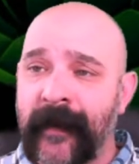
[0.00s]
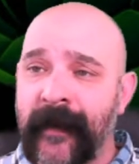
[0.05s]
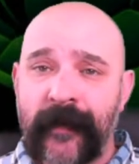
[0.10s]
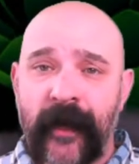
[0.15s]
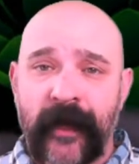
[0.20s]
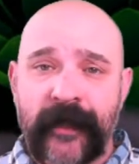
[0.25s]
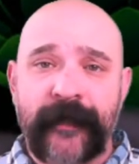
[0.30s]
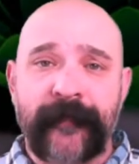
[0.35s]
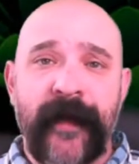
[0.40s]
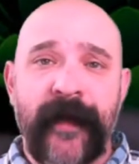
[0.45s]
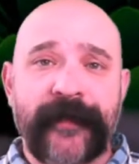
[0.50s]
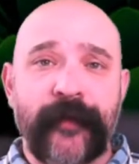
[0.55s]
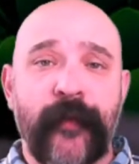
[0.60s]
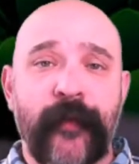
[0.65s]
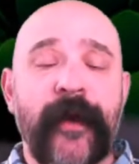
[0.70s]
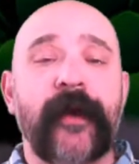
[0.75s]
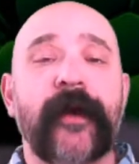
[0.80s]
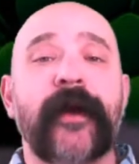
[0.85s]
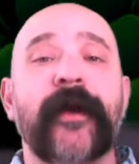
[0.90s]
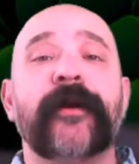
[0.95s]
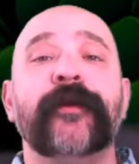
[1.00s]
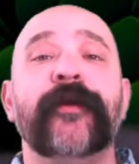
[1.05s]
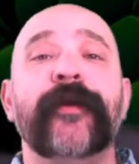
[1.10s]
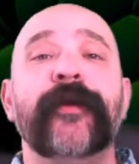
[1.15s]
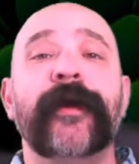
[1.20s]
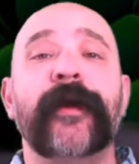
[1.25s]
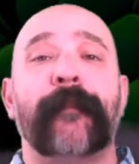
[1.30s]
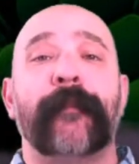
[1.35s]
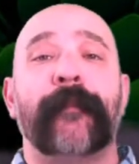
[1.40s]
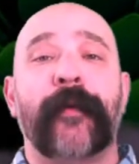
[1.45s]
Not to mention, we are
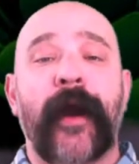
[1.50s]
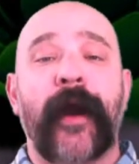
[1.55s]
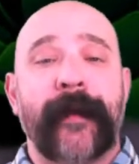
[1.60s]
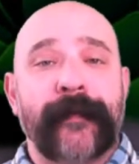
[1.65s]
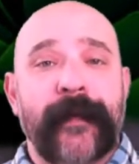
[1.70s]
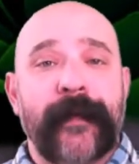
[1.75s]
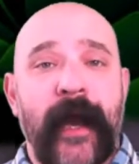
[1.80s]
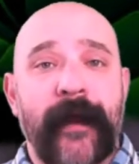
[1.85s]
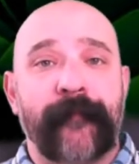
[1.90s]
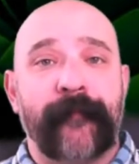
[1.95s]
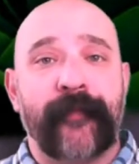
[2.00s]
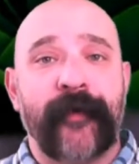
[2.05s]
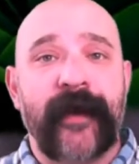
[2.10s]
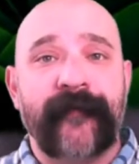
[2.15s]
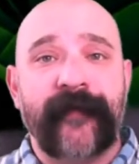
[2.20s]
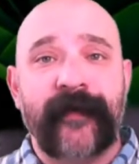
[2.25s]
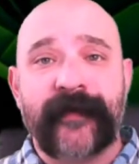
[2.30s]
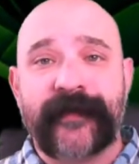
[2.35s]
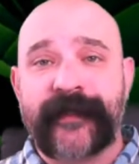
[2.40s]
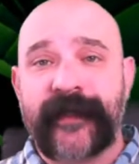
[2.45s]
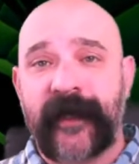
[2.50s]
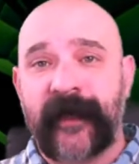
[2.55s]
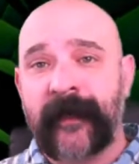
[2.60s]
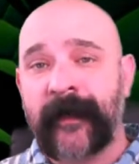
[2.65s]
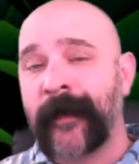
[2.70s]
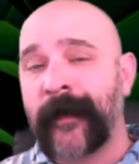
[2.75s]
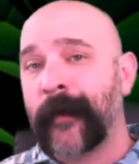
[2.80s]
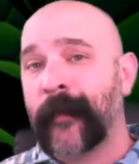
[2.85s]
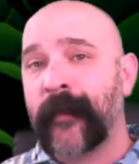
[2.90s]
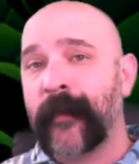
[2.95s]
concluding our primetime previews here.
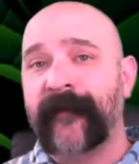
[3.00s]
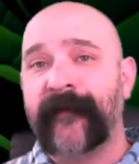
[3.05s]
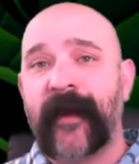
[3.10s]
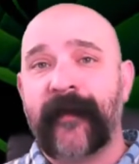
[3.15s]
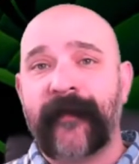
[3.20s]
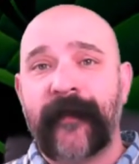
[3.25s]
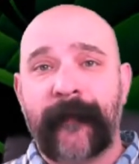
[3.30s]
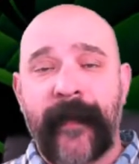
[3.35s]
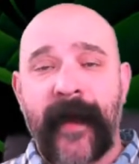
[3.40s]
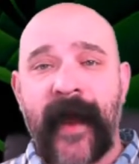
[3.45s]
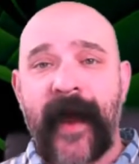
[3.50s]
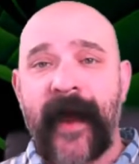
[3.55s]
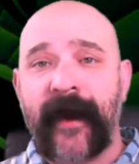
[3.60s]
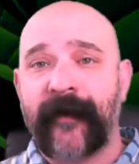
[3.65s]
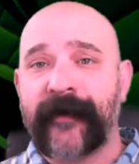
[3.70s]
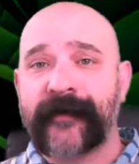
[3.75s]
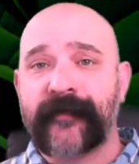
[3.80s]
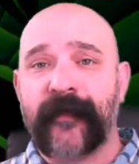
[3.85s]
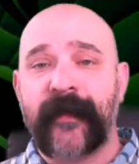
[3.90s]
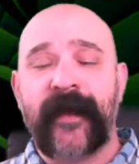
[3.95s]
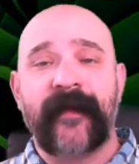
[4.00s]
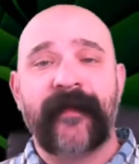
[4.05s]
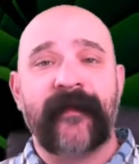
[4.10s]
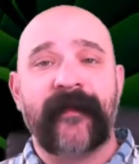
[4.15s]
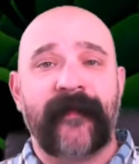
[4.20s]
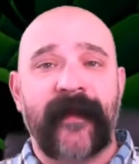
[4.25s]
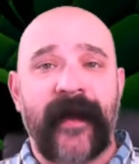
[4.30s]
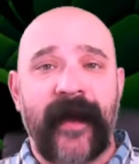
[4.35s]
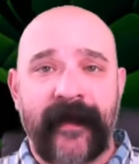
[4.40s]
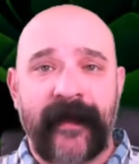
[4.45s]
We've got the Packers. We got the
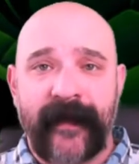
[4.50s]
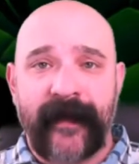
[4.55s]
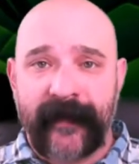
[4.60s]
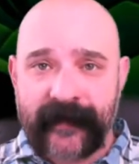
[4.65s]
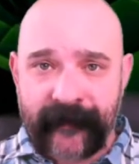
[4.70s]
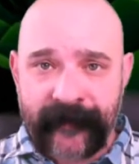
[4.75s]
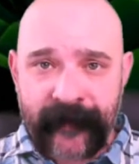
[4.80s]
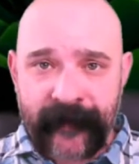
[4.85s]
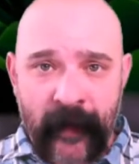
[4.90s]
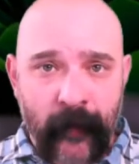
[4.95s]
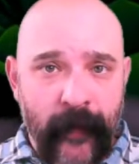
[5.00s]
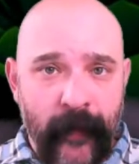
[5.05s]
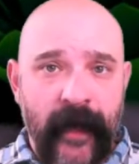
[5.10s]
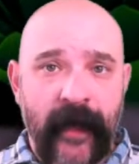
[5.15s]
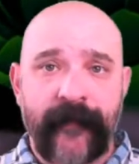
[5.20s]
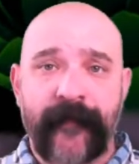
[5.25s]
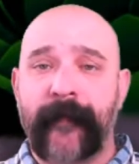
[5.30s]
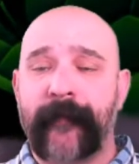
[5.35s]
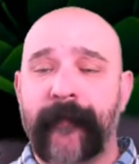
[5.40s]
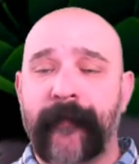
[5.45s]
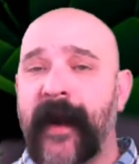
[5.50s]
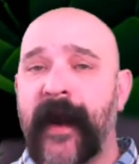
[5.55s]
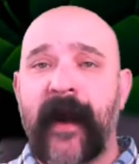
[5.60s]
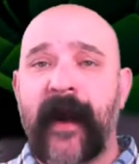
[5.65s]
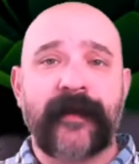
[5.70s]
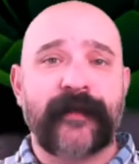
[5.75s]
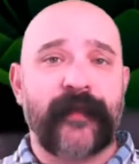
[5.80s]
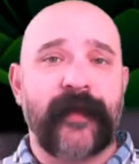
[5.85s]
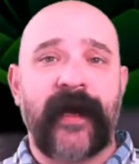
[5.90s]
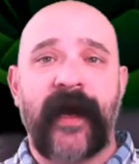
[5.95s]
Vikings. We got the
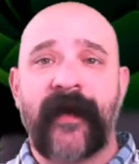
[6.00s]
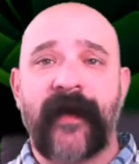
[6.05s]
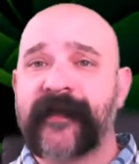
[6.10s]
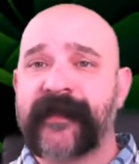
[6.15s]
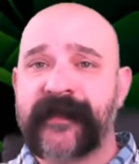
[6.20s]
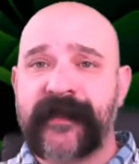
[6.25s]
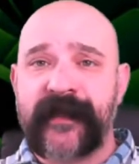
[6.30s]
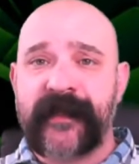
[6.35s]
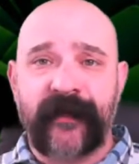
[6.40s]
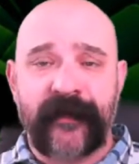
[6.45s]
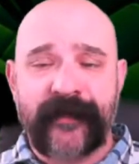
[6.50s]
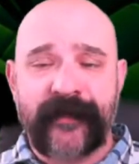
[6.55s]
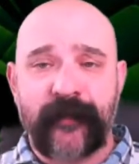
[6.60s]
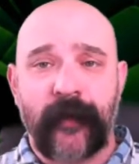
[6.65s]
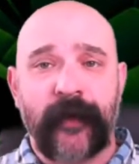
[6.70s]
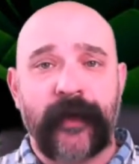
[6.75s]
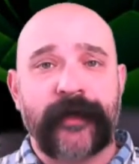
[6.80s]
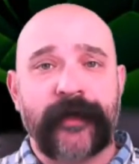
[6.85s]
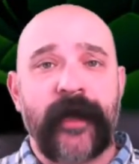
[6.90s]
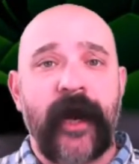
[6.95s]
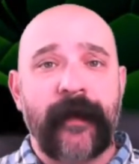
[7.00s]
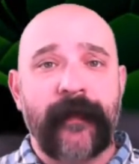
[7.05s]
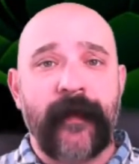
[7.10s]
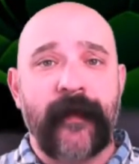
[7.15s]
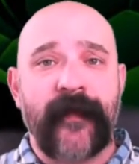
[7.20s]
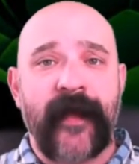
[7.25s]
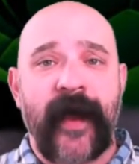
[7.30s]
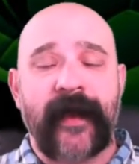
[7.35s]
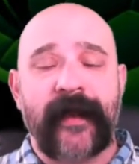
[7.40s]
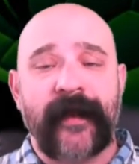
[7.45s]
Browns. We got the Steelers. We're going to talk
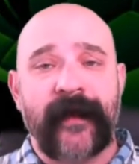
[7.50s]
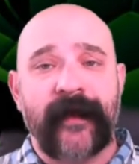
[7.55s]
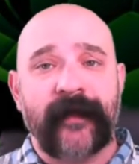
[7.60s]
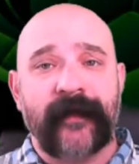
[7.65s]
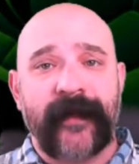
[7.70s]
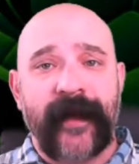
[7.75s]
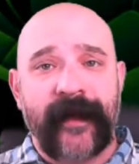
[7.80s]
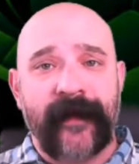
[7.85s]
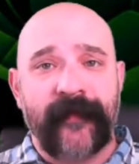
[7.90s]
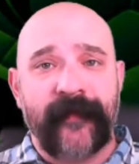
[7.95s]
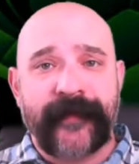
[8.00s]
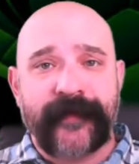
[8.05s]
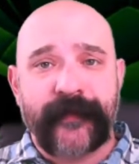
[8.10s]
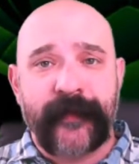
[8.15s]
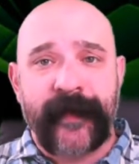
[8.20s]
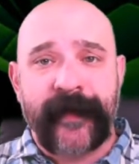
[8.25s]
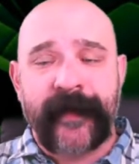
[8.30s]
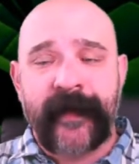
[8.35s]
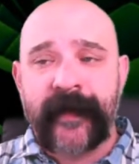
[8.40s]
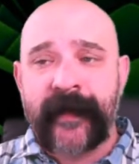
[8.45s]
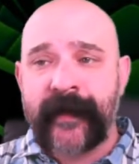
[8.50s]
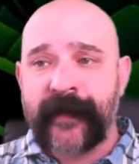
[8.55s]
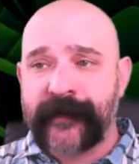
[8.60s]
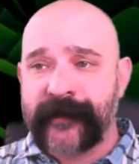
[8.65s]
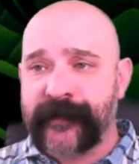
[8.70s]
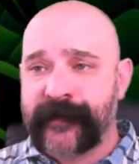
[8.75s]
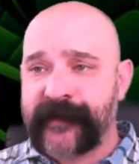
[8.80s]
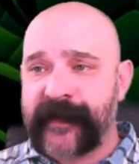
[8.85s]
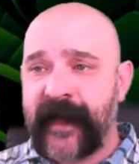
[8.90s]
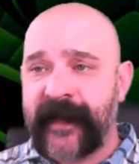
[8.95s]
about that here later this week.
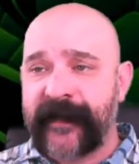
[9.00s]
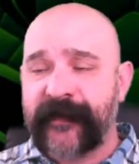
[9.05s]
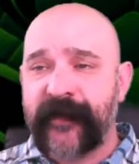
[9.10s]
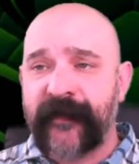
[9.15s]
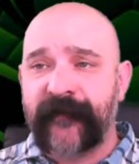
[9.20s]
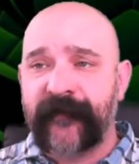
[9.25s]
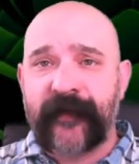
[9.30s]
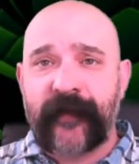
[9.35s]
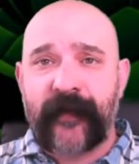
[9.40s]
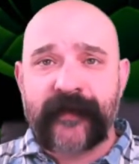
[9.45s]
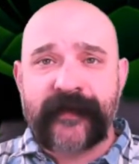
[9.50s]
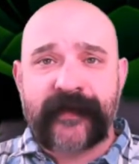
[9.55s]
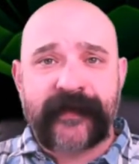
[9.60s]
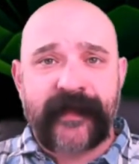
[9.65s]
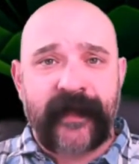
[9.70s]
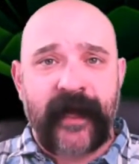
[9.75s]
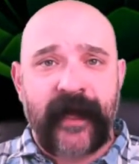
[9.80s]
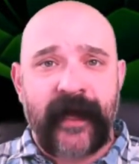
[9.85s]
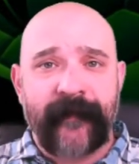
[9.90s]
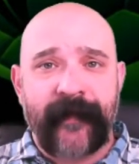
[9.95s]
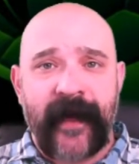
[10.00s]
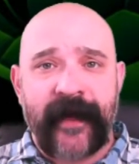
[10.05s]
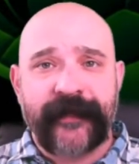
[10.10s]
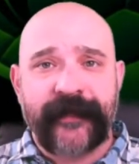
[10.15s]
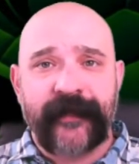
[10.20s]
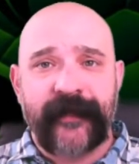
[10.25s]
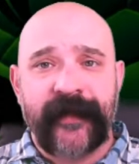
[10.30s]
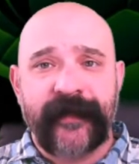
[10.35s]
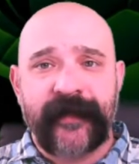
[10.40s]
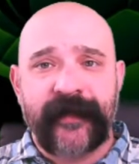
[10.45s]
So stay tuned for those as they come
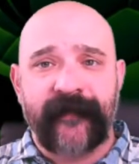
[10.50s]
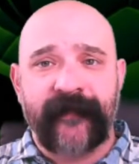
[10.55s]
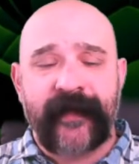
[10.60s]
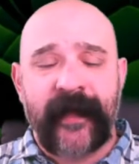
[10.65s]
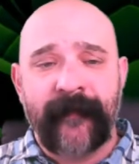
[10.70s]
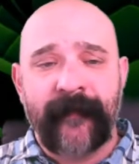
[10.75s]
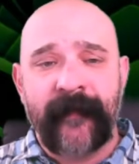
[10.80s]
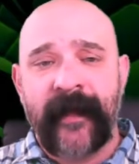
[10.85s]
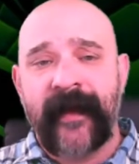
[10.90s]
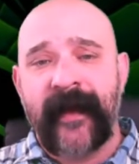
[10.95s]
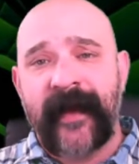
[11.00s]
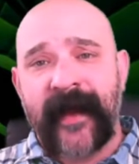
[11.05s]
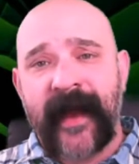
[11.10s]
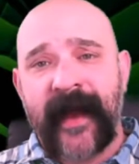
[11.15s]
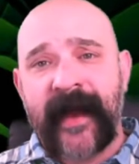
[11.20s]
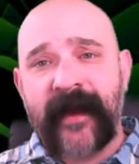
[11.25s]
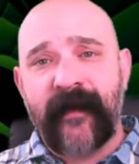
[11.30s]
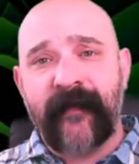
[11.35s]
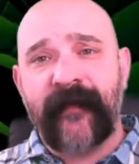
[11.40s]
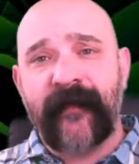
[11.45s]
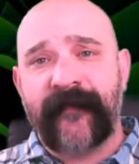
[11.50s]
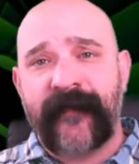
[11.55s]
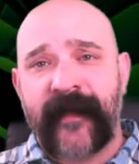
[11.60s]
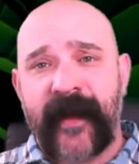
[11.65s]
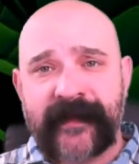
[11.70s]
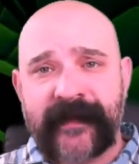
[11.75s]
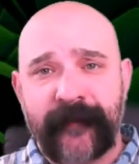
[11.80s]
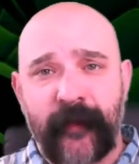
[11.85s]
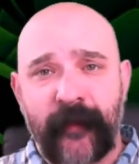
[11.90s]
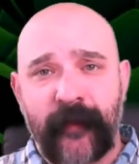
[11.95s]
at you each and every time. Head over to
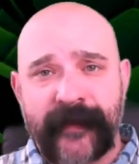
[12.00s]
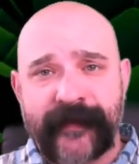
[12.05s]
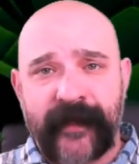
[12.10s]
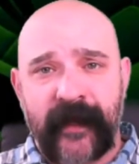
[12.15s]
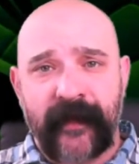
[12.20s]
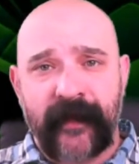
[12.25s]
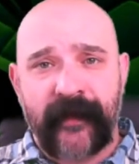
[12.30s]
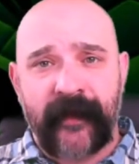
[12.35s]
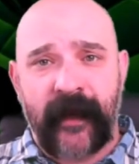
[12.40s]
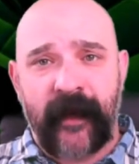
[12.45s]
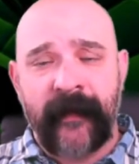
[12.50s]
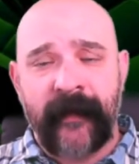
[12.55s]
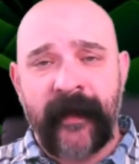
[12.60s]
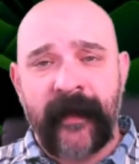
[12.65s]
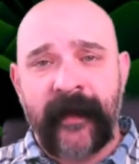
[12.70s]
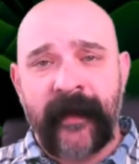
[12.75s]
fantasypoints.com.